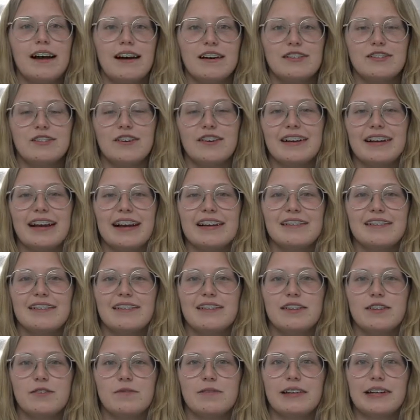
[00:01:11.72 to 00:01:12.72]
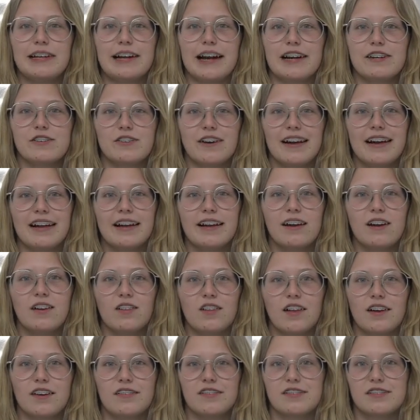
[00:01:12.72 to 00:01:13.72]
During ACT week, I try and get a
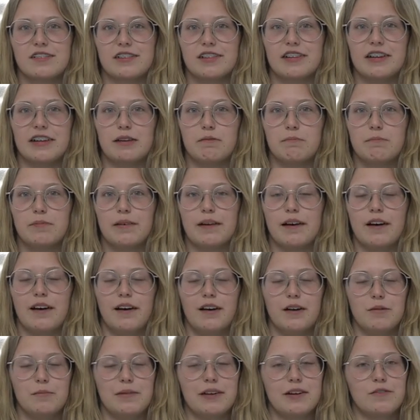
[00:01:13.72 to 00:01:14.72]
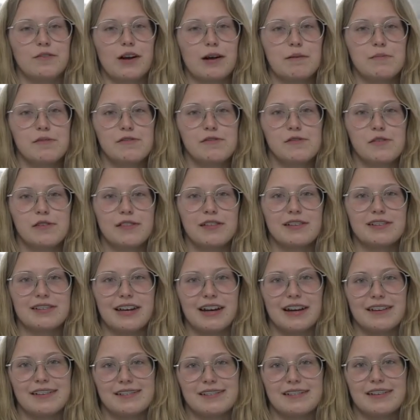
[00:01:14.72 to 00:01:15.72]
lot of sleep, um, and right before the
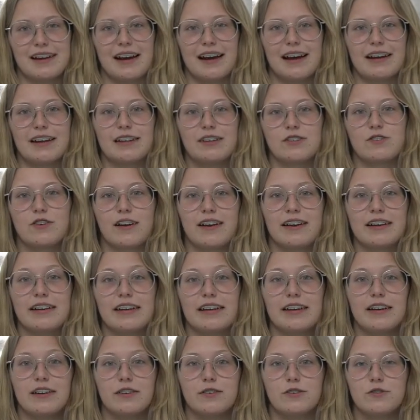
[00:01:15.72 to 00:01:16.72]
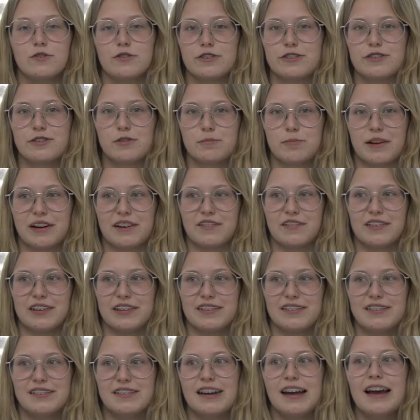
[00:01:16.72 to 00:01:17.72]
test, I try and eat a nutritional
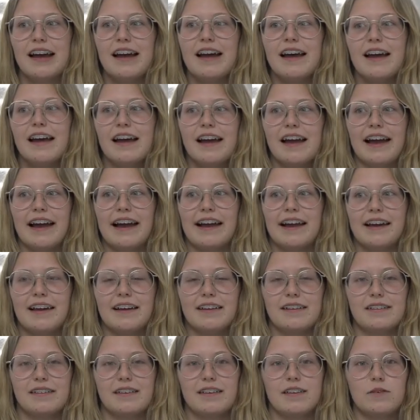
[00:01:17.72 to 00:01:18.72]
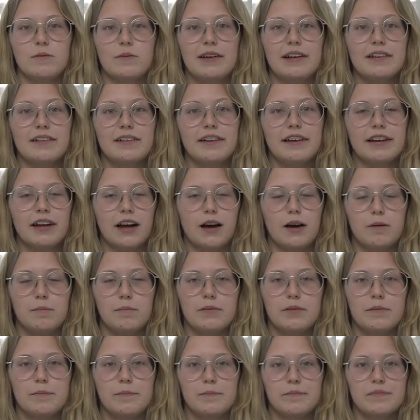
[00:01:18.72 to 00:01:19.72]
breakfast. And the week leading up
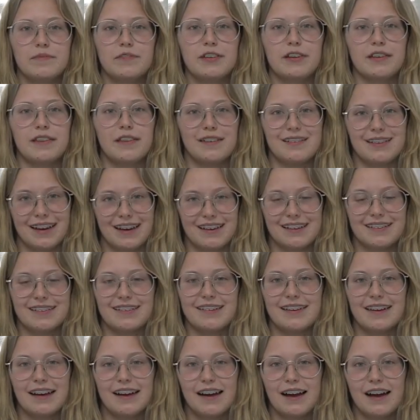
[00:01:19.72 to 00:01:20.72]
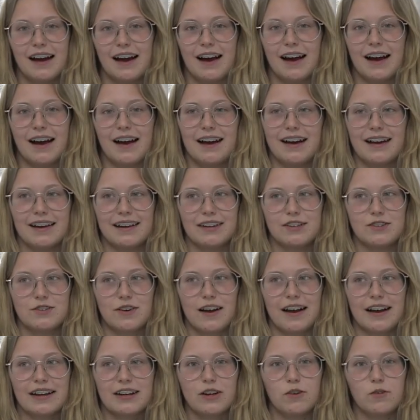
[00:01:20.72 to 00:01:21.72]
to the test, I
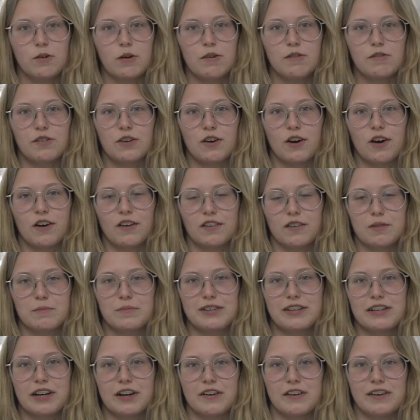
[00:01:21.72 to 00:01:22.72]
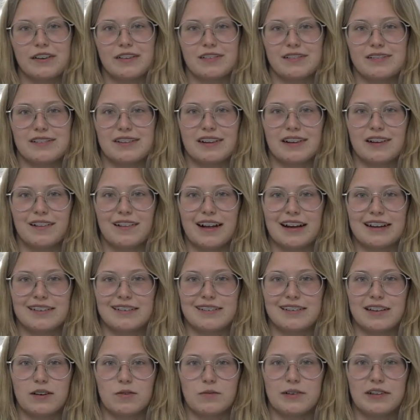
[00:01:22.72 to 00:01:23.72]
try and go over all the materials in class
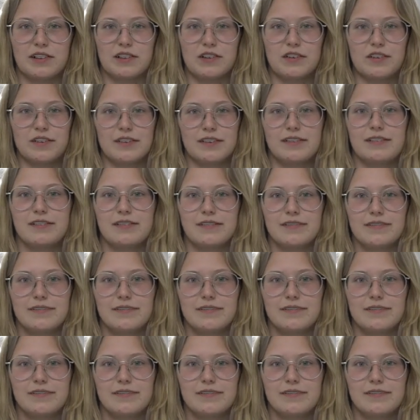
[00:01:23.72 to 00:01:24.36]
that we learned.